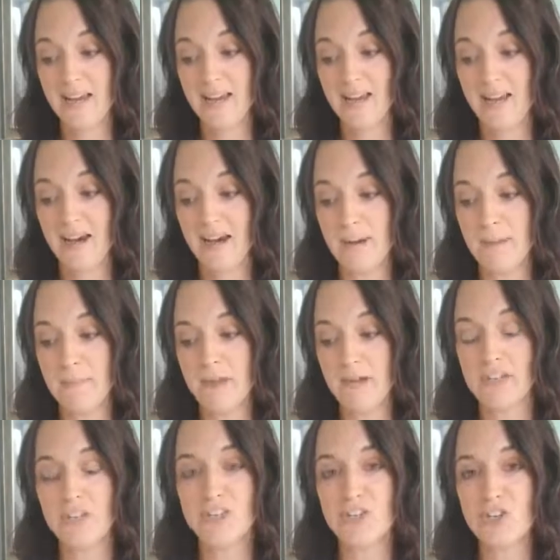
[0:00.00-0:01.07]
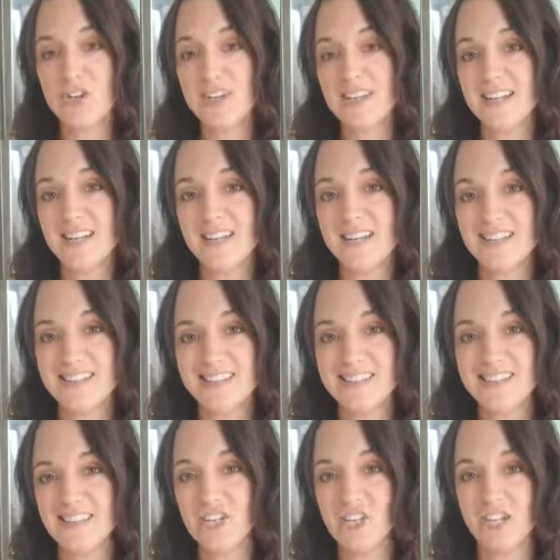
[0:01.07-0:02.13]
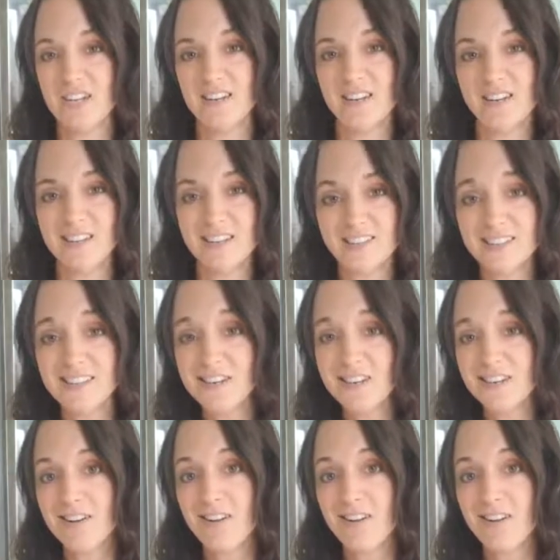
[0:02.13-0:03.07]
a concerted decision,